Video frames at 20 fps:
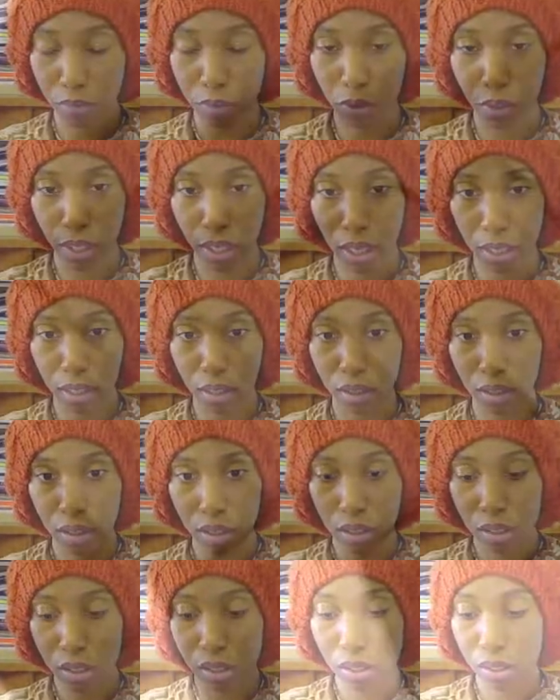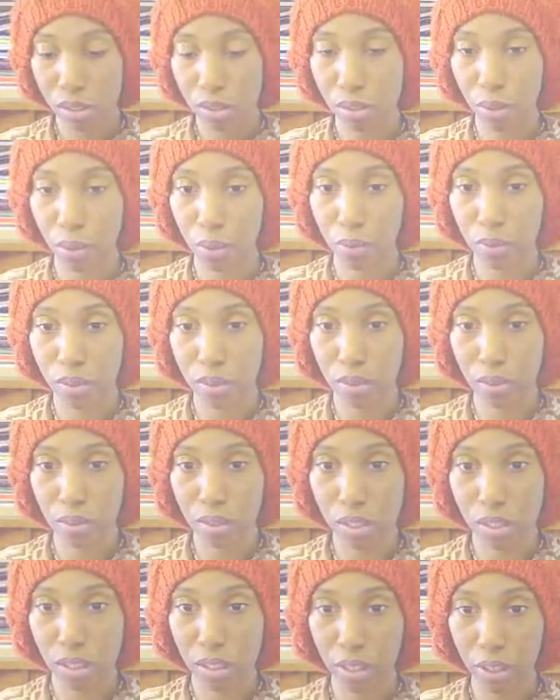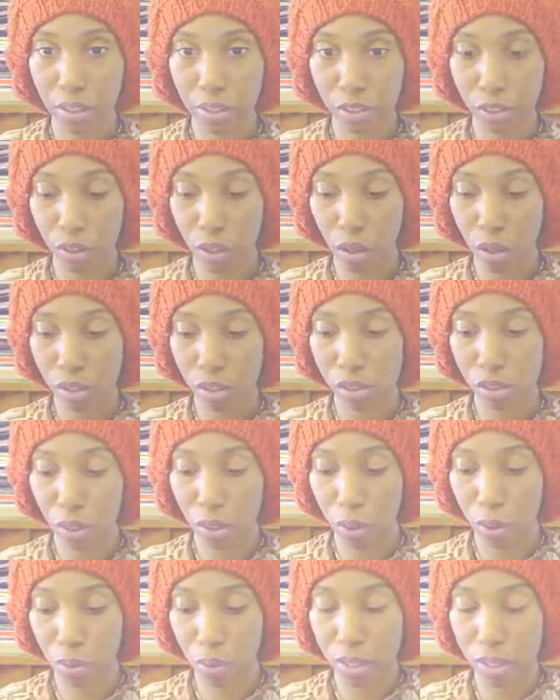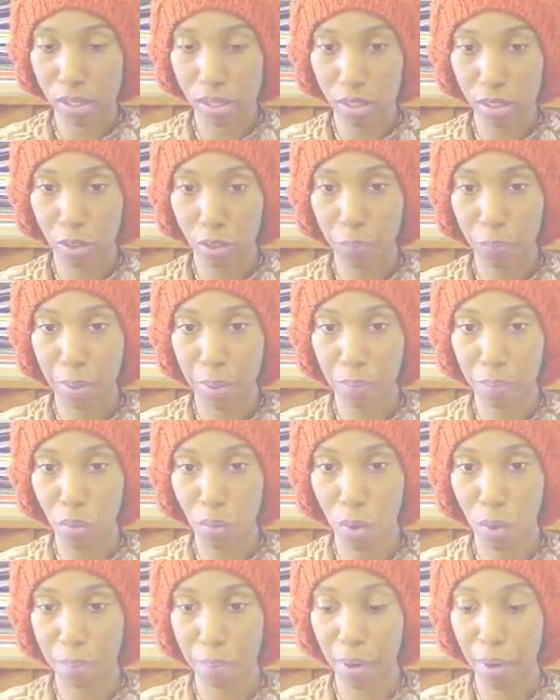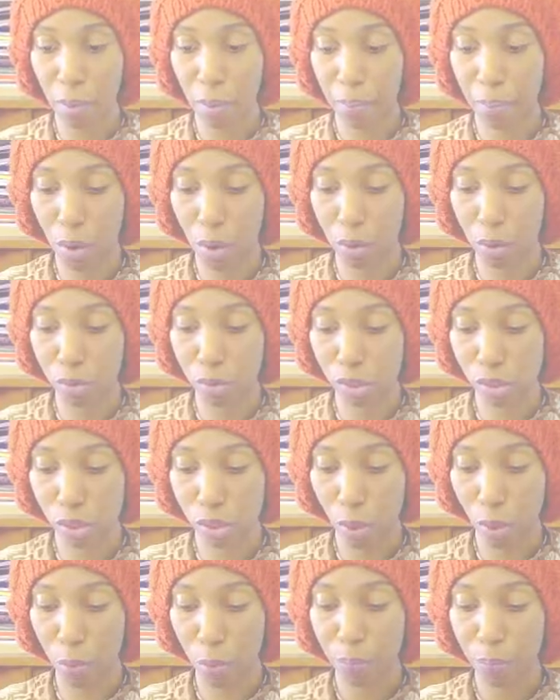Okay? So this character also is a little bit more bare bones, so